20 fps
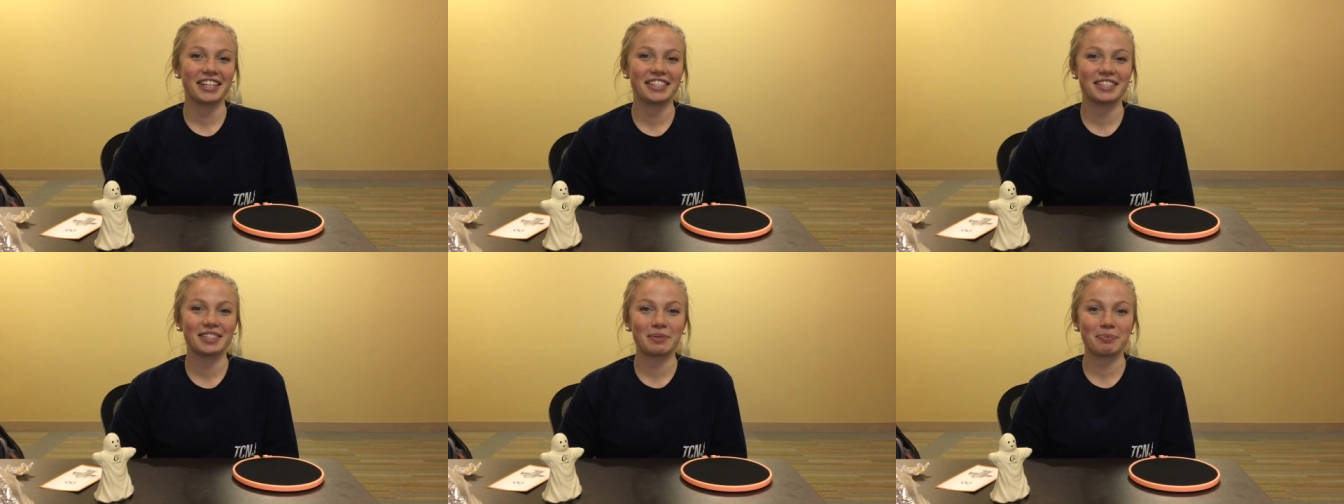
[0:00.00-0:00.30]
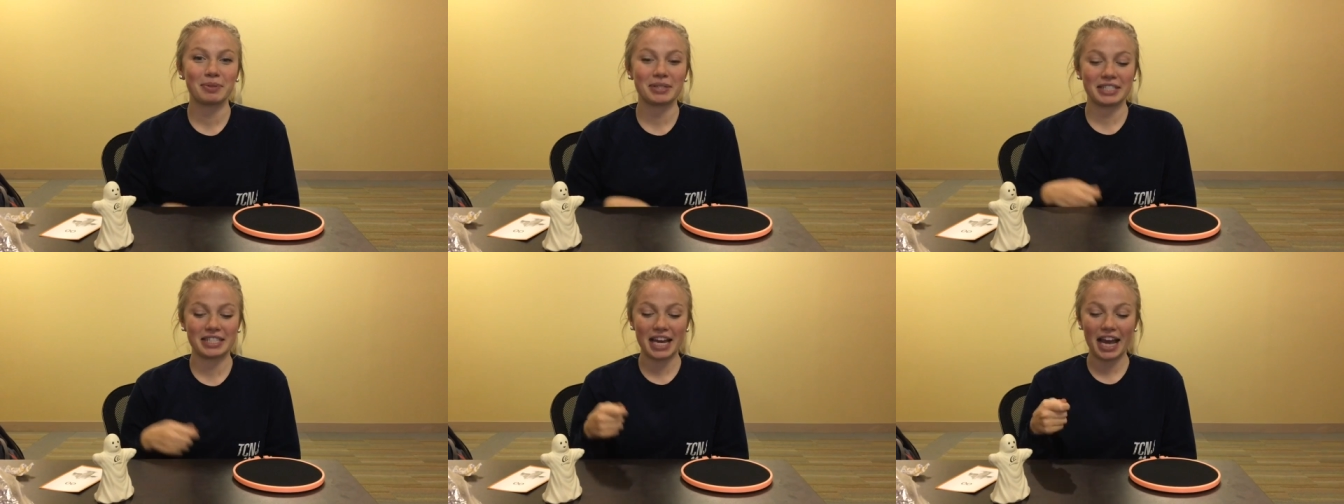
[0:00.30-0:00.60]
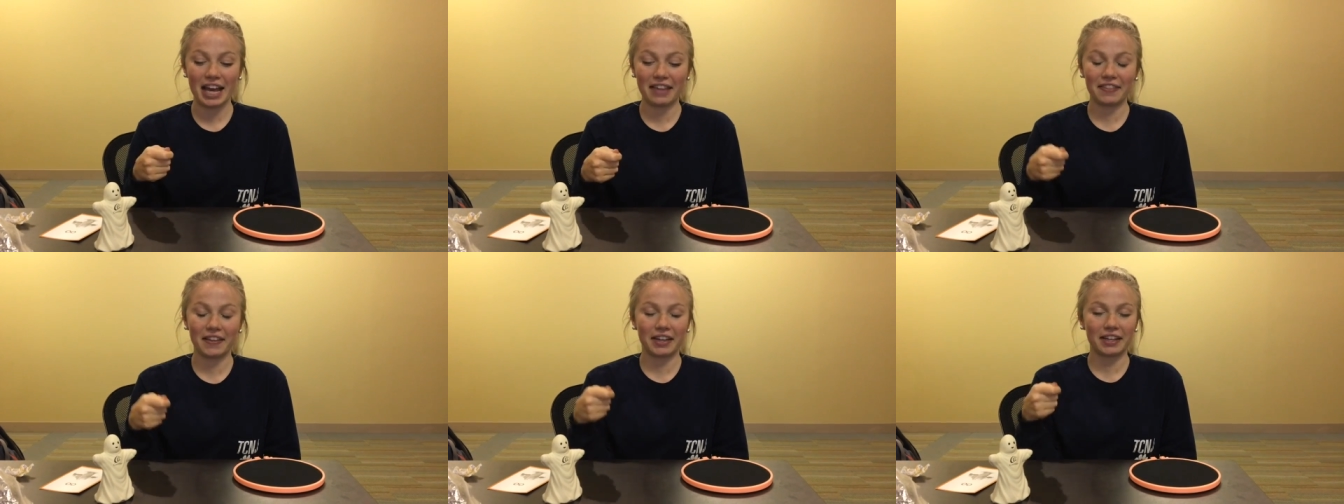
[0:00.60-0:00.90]
is to
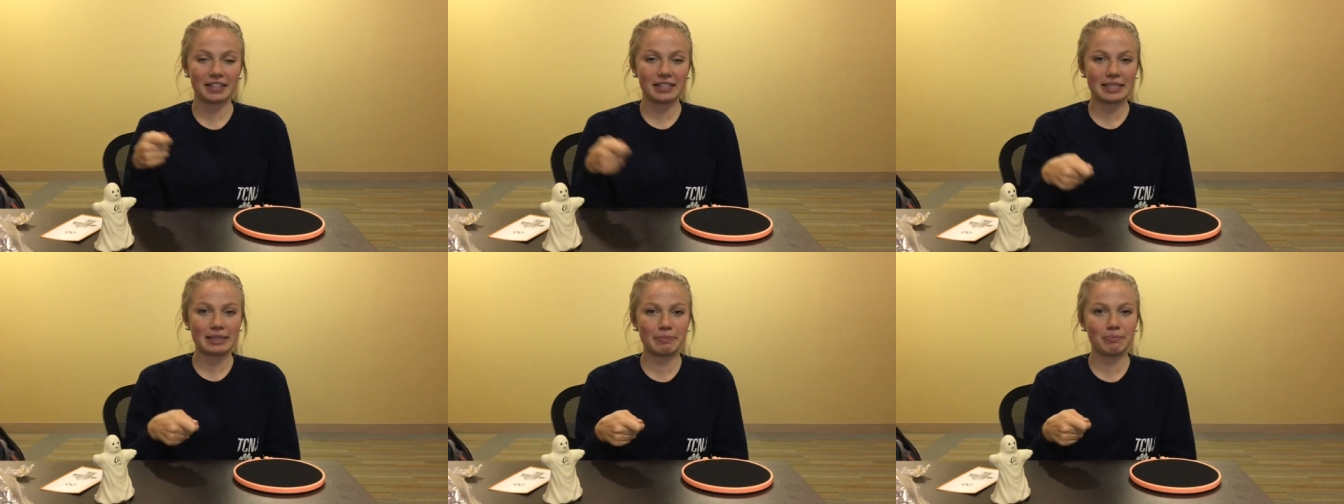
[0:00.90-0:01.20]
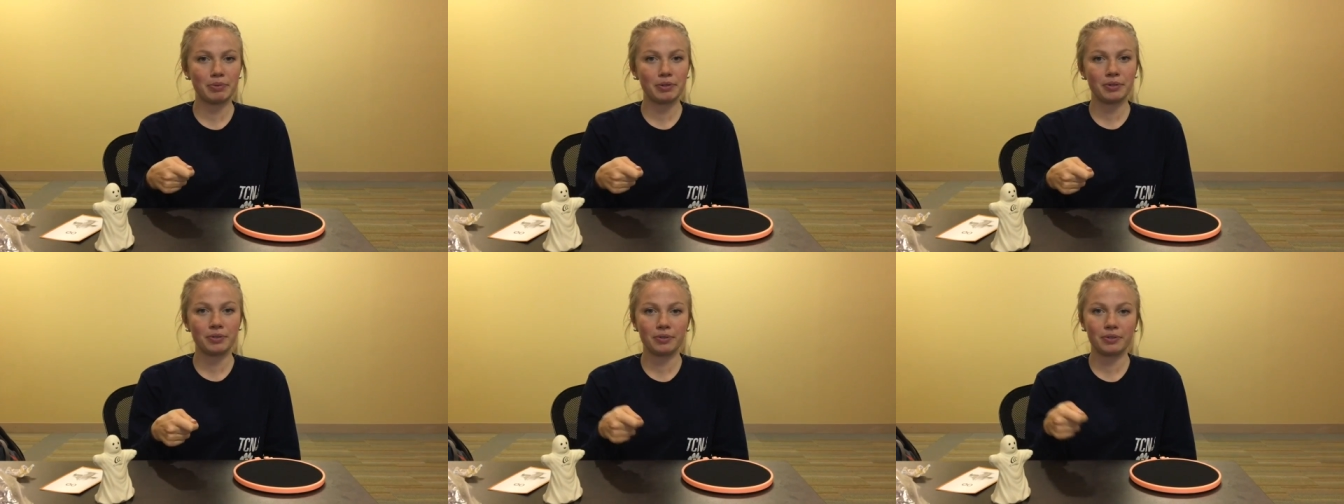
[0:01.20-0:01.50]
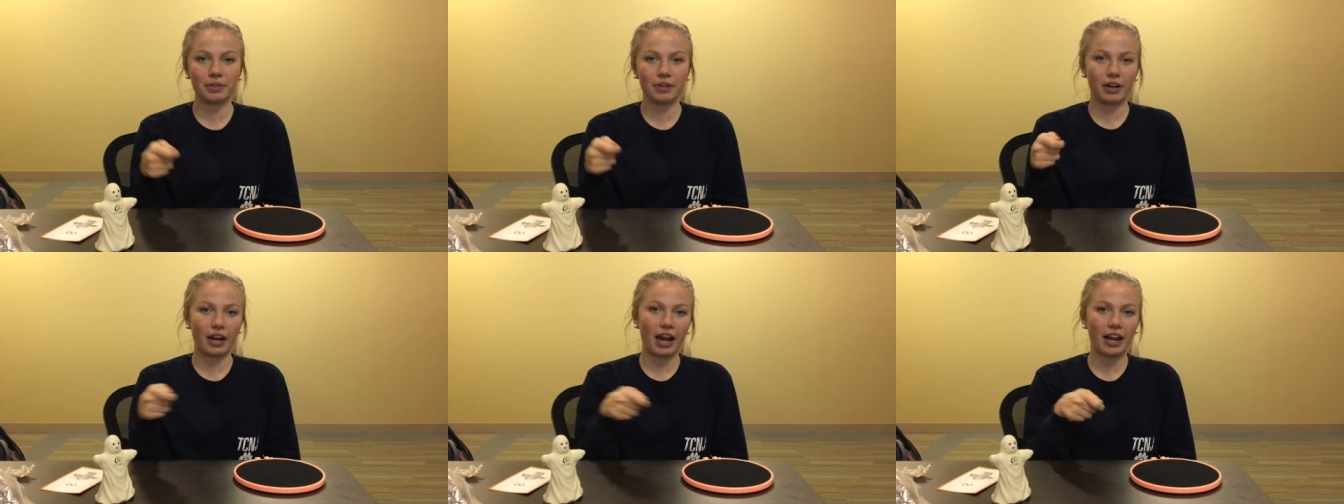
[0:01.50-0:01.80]
pretend like a
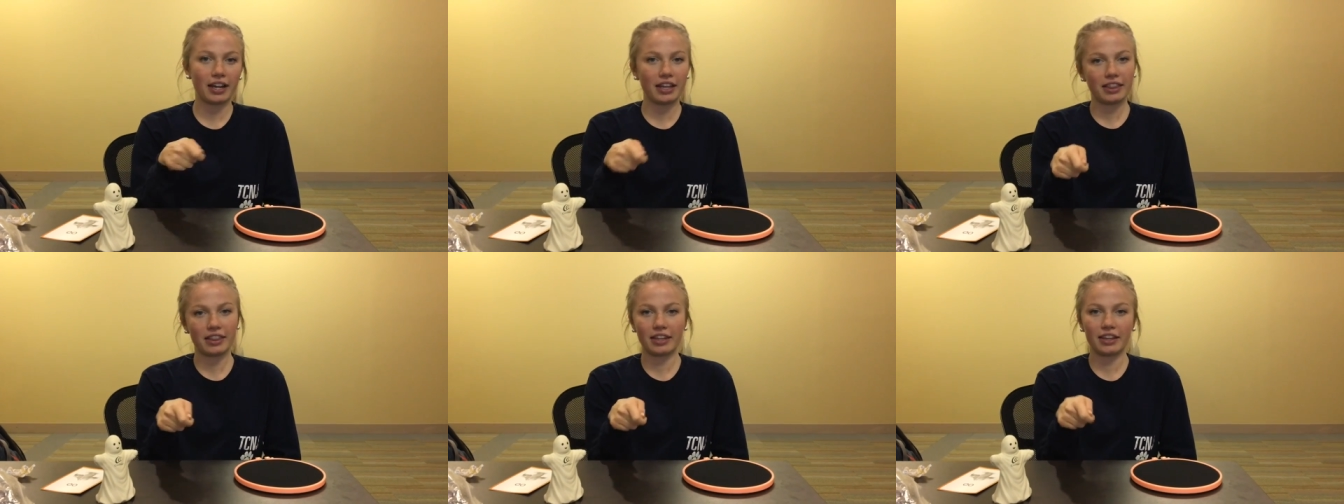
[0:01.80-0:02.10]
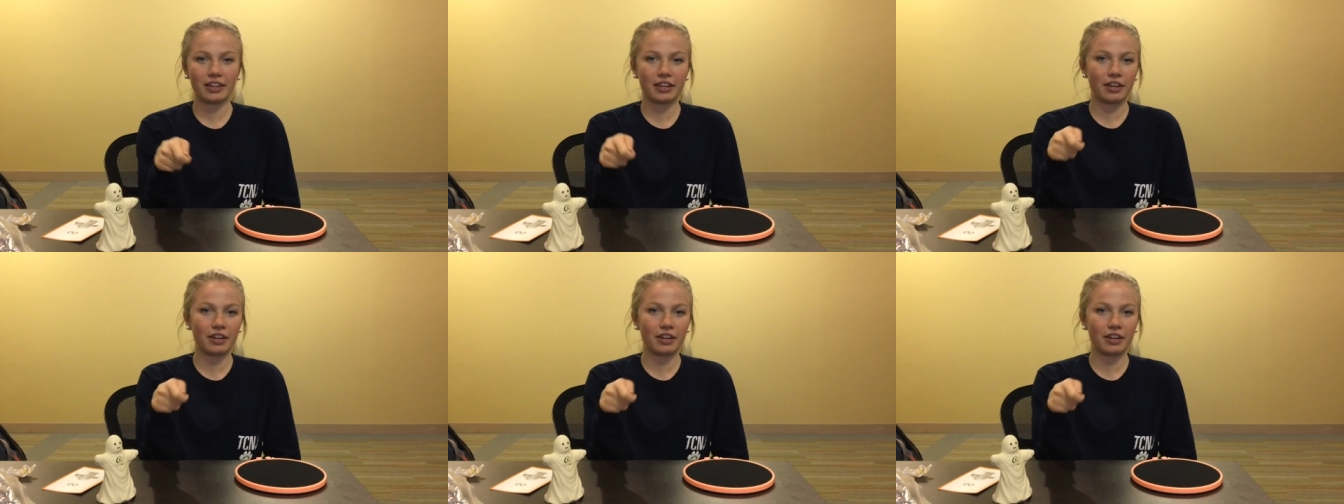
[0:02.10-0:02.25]
spoon or anything